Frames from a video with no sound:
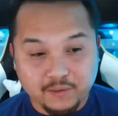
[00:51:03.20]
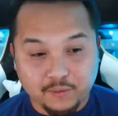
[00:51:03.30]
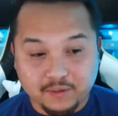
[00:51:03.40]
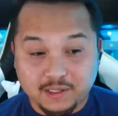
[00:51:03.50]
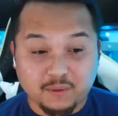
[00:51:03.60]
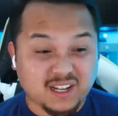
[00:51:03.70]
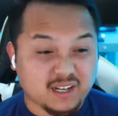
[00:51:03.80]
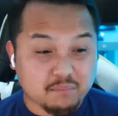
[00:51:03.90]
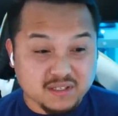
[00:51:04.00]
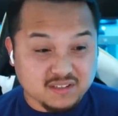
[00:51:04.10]
or they were like a
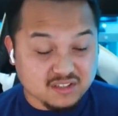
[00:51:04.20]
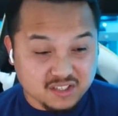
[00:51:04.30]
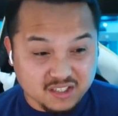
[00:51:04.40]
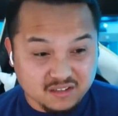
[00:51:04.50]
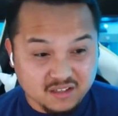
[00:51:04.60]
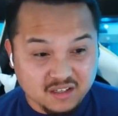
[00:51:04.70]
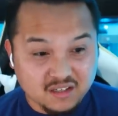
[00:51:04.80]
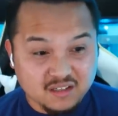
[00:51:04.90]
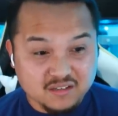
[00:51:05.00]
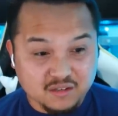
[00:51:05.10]
piece of shit.
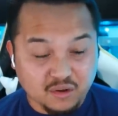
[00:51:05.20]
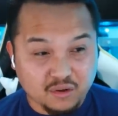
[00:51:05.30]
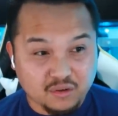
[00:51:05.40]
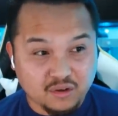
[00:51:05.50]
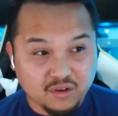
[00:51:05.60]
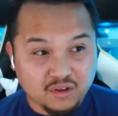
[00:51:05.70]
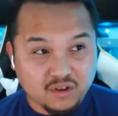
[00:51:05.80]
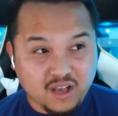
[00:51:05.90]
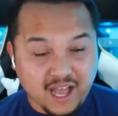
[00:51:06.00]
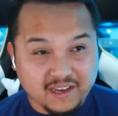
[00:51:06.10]
So
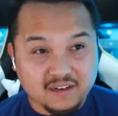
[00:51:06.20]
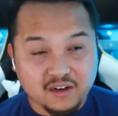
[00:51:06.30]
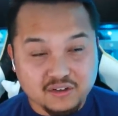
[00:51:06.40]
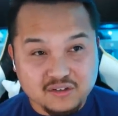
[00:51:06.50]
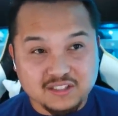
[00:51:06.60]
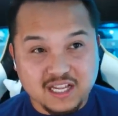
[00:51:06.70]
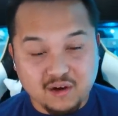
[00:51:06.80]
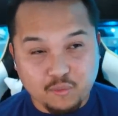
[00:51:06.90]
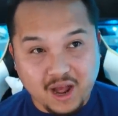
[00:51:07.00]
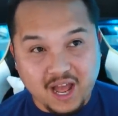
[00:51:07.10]
I can
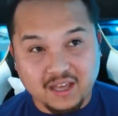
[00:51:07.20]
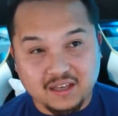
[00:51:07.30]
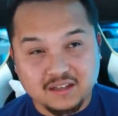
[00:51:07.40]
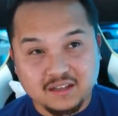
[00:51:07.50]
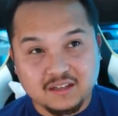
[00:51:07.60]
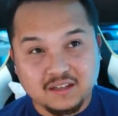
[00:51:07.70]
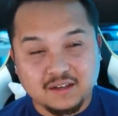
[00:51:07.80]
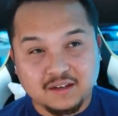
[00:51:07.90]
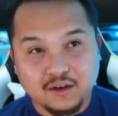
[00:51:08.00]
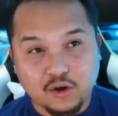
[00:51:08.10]
understand why
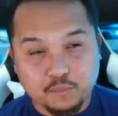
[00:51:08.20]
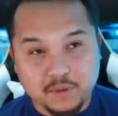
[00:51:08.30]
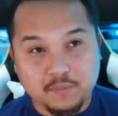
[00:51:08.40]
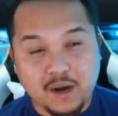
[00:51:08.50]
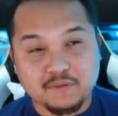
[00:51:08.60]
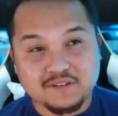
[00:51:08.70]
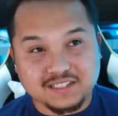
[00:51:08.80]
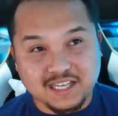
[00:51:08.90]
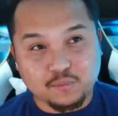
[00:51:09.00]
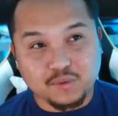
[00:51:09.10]
O P probably
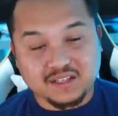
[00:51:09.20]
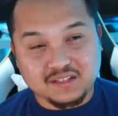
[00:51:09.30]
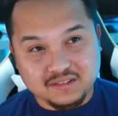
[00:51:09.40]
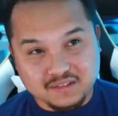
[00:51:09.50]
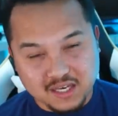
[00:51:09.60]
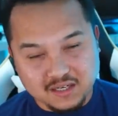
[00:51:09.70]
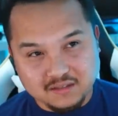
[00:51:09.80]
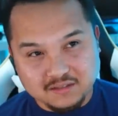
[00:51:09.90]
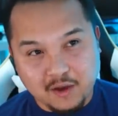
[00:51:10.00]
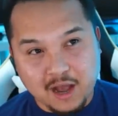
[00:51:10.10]
said what they said.
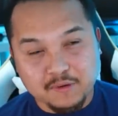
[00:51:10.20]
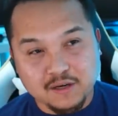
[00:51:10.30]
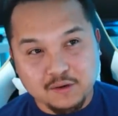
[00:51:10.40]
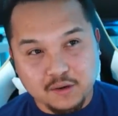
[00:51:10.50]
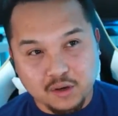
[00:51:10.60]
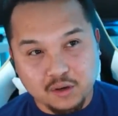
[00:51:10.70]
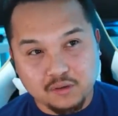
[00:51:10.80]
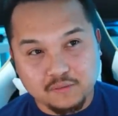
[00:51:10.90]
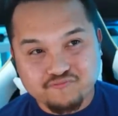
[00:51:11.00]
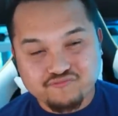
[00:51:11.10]
So I'm going to
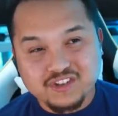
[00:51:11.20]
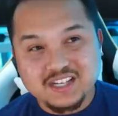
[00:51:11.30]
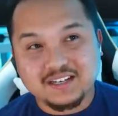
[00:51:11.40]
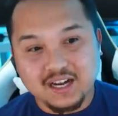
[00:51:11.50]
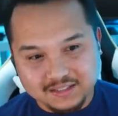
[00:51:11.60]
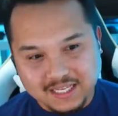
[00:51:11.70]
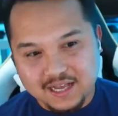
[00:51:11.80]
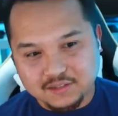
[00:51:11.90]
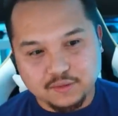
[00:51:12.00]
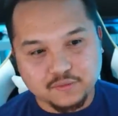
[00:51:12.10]
go not the
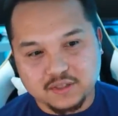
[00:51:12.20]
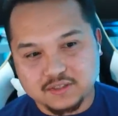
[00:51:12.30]
asshole for this